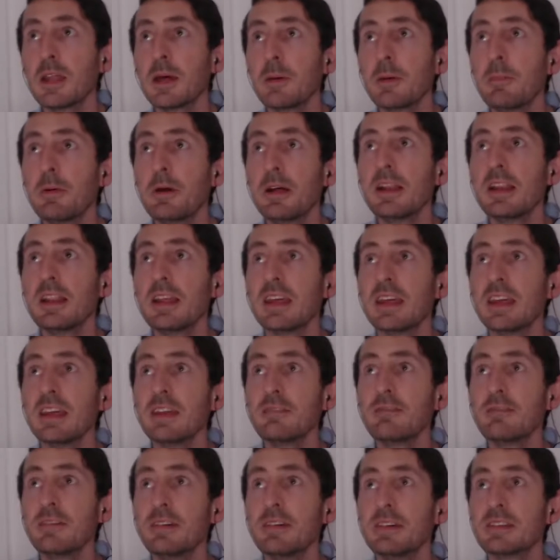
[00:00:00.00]

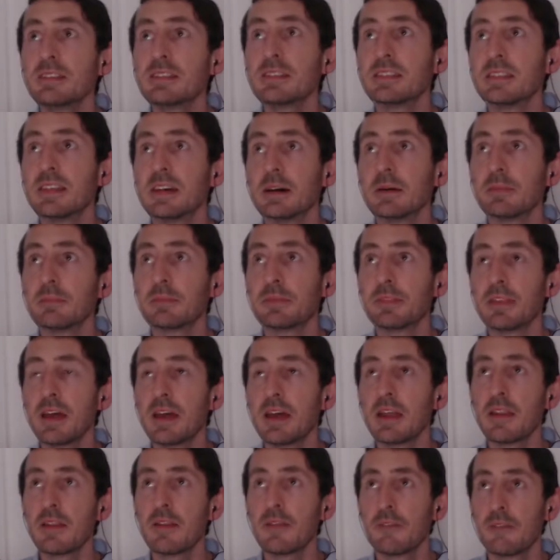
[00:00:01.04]
Believe in
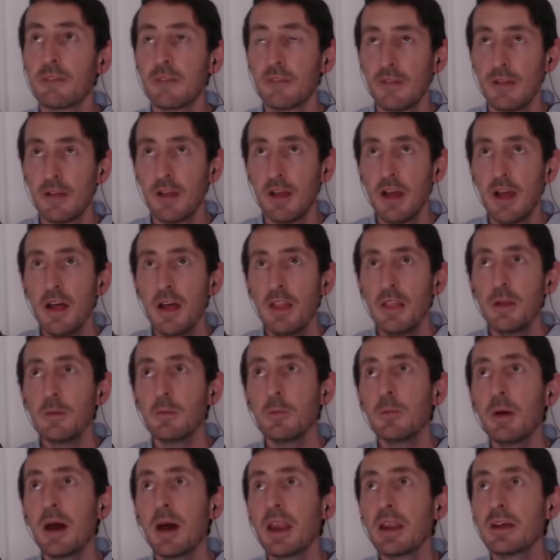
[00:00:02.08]
something,
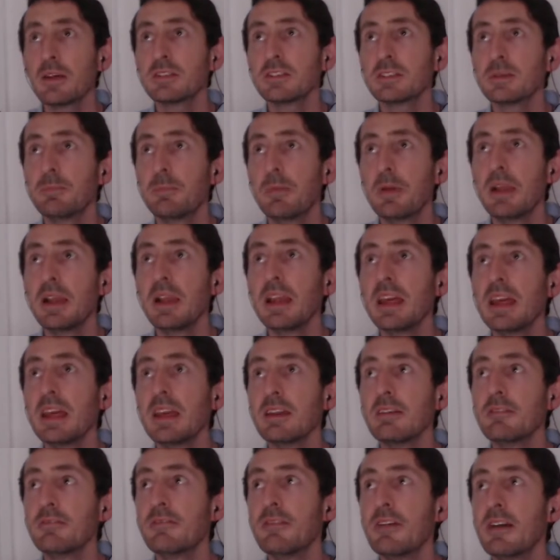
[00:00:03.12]
then why don't you
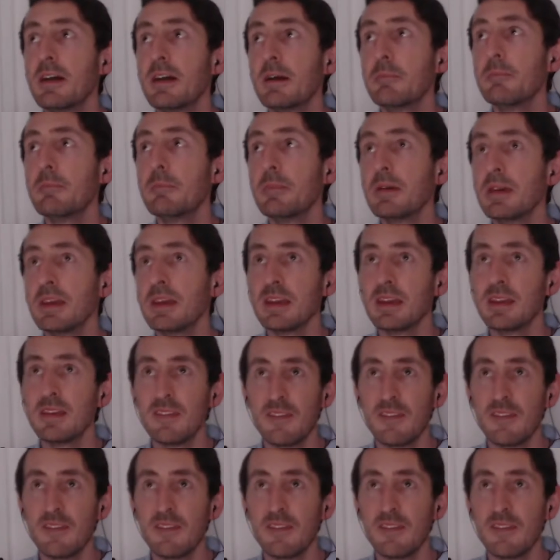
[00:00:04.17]
believe in me?